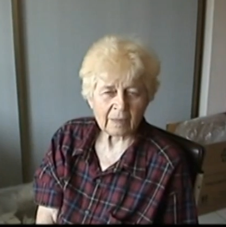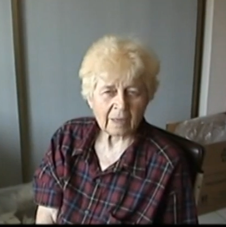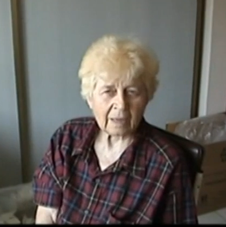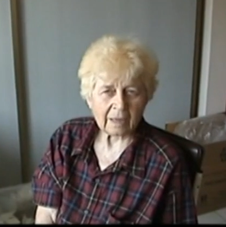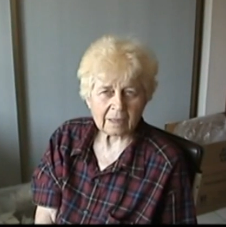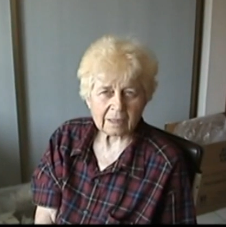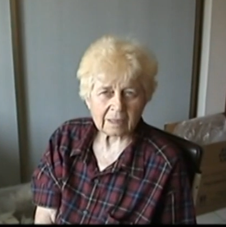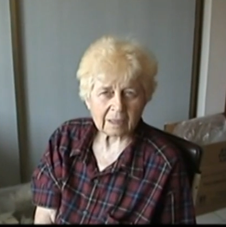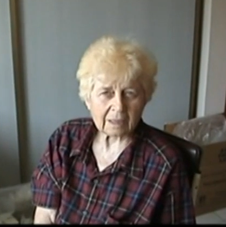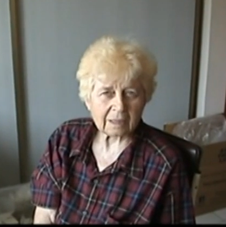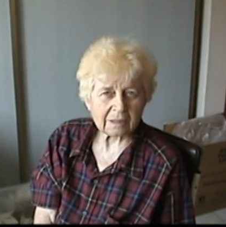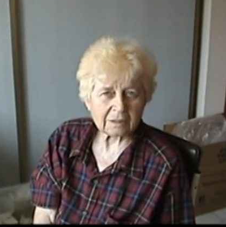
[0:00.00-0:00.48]

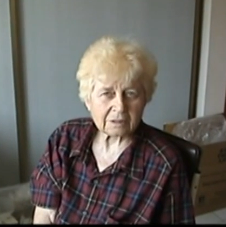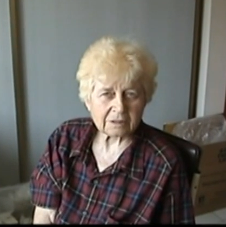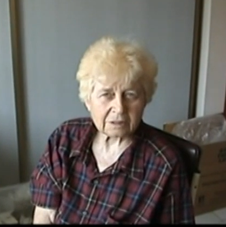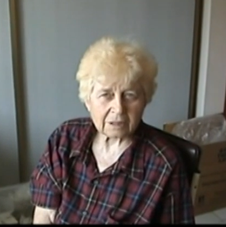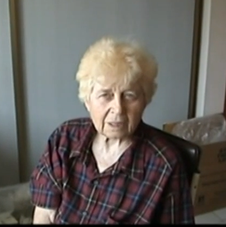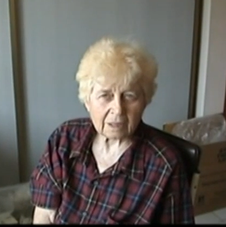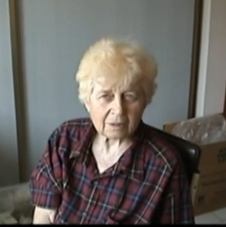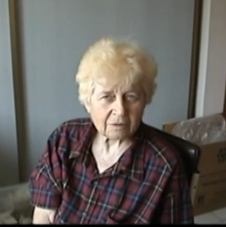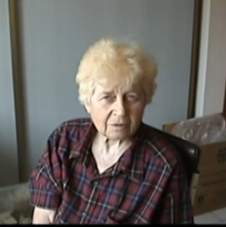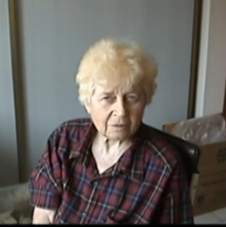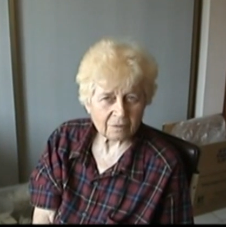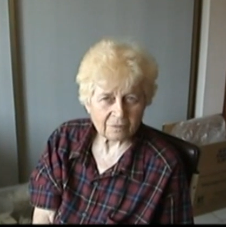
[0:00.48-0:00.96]
an
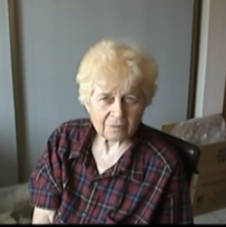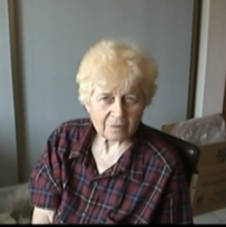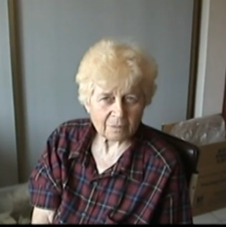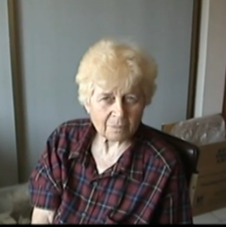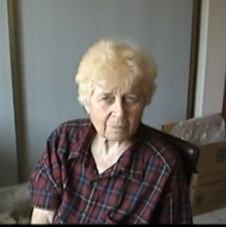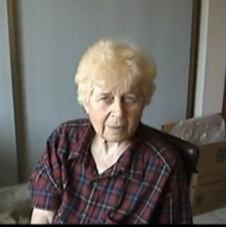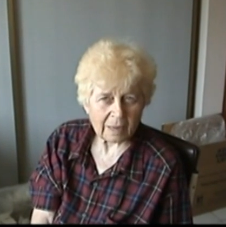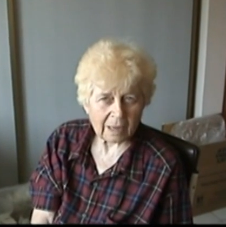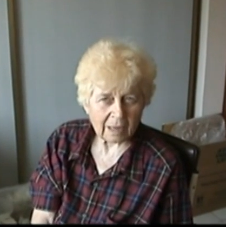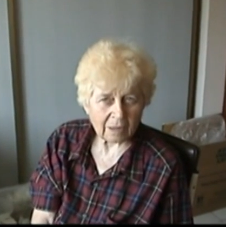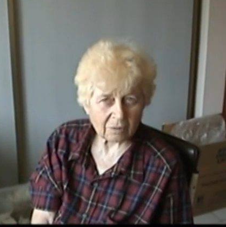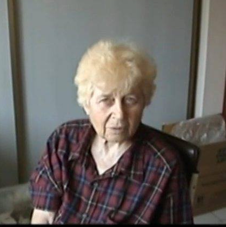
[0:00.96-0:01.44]
excessive
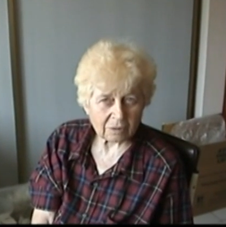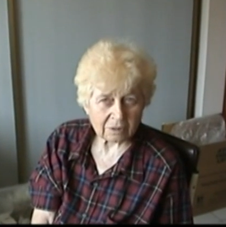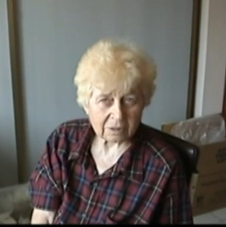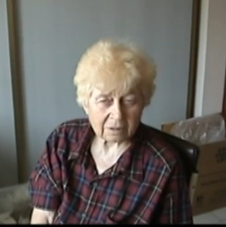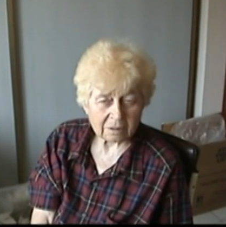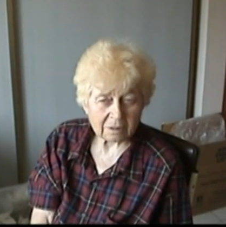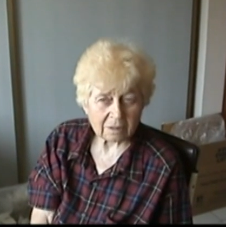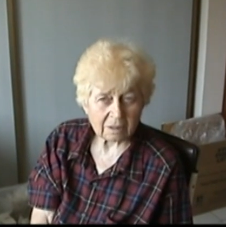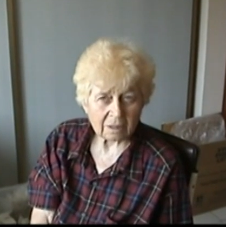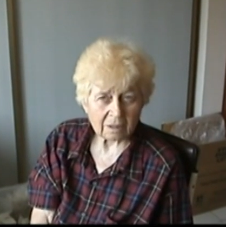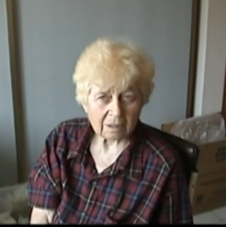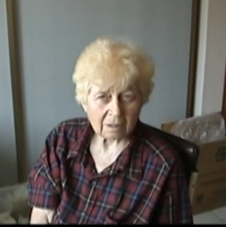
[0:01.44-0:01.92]

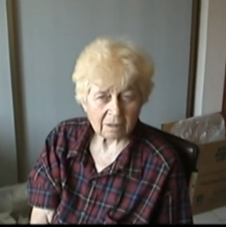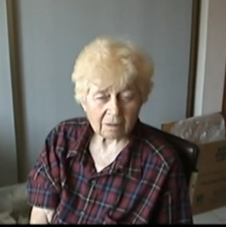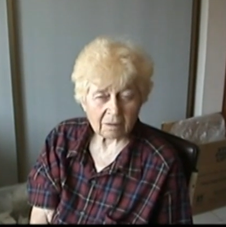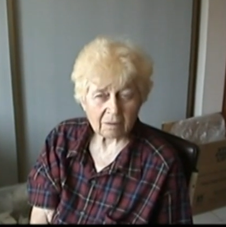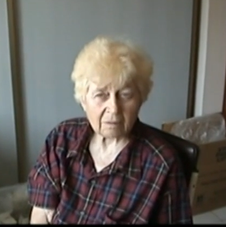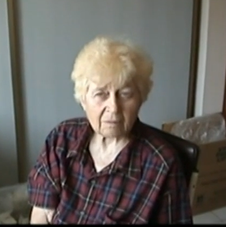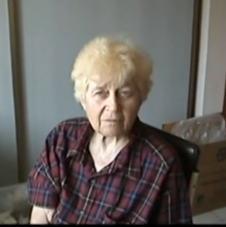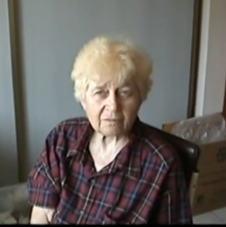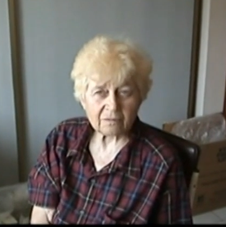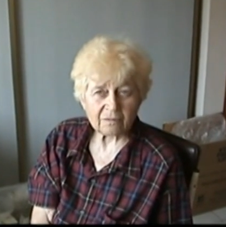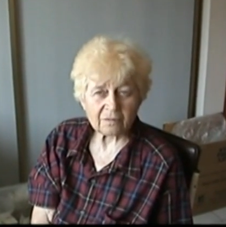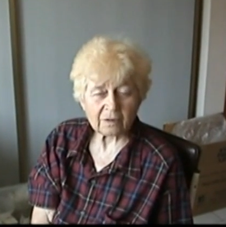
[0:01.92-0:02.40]
amount
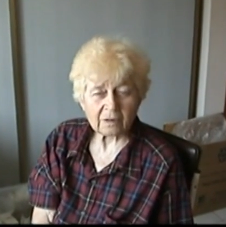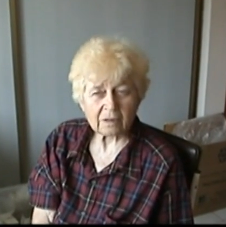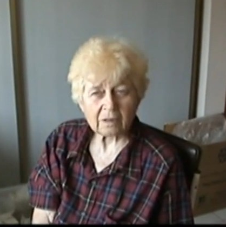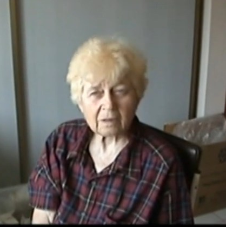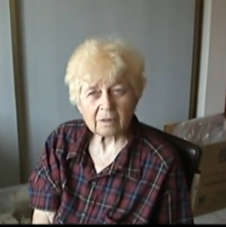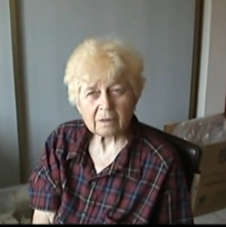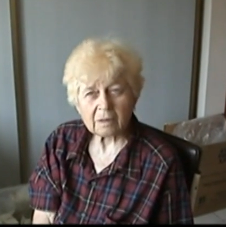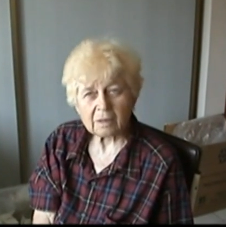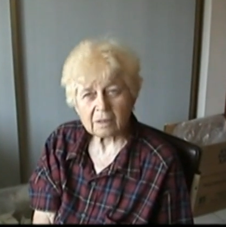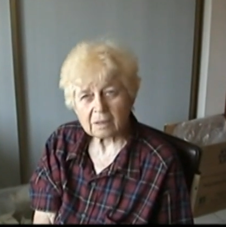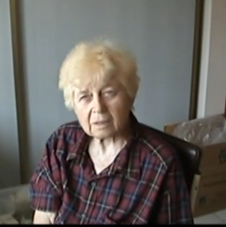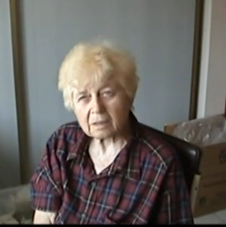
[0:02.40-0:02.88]
of
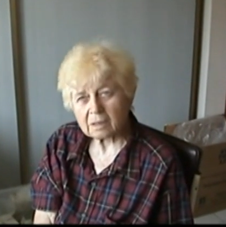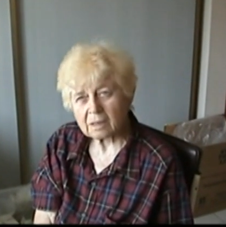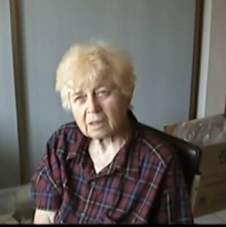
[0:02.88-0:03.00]
uh,